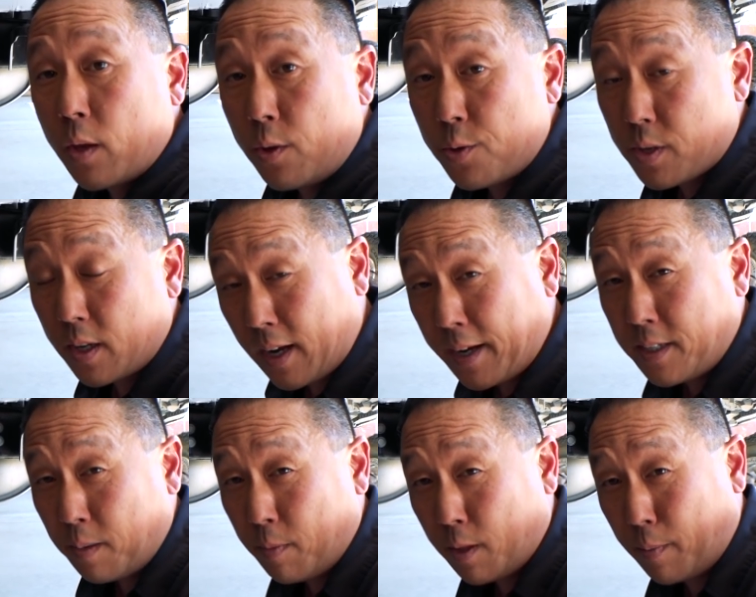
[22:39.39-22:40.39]
Using a
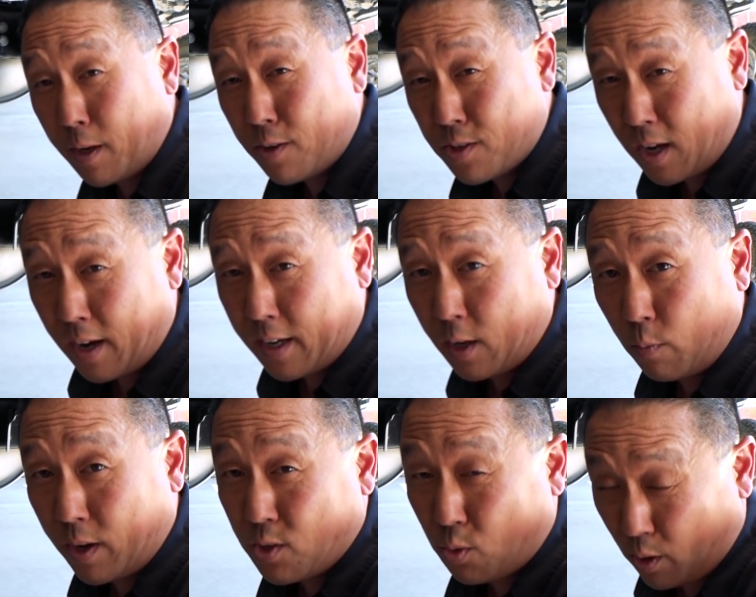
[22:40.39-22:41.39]
nineteen millimeter socket and
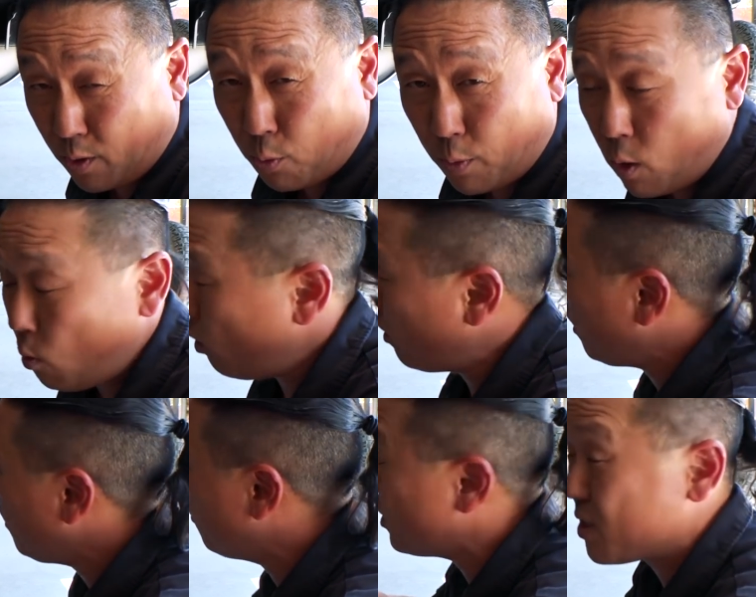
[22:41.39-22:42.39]
wrench or a three
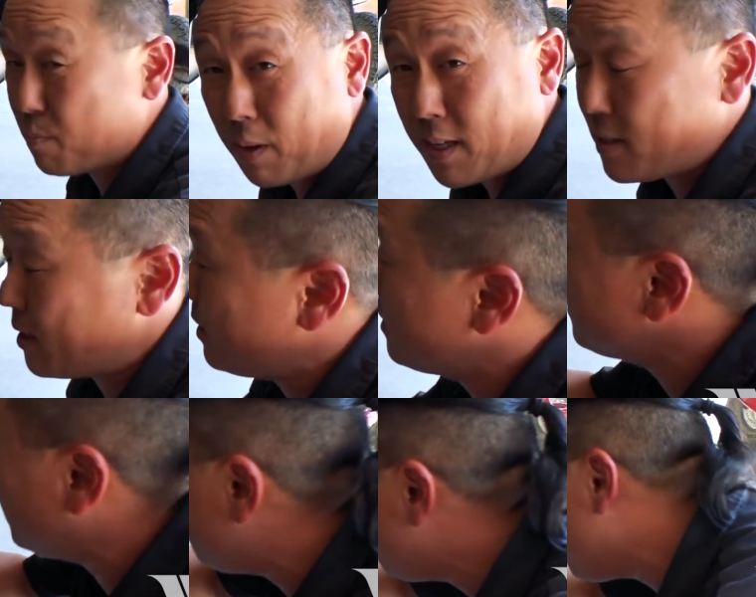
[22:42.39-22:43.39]
quarter, which is basically the
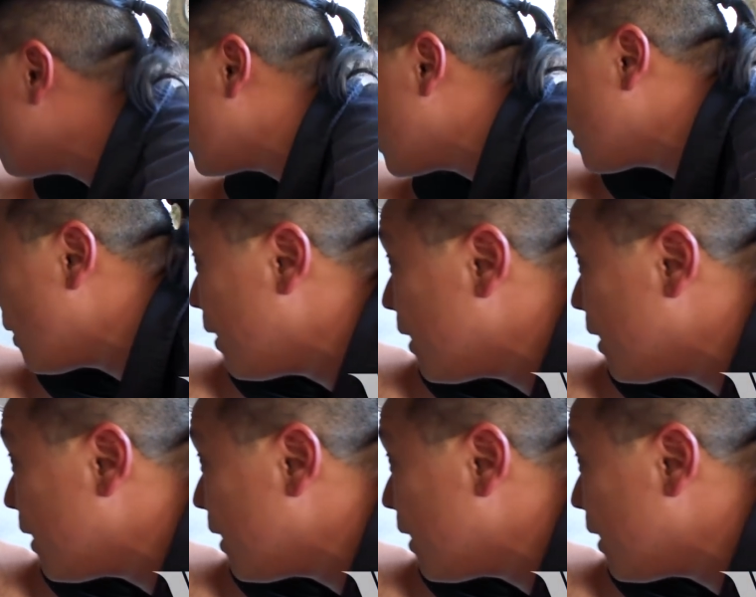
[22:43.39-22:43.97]
same, we can go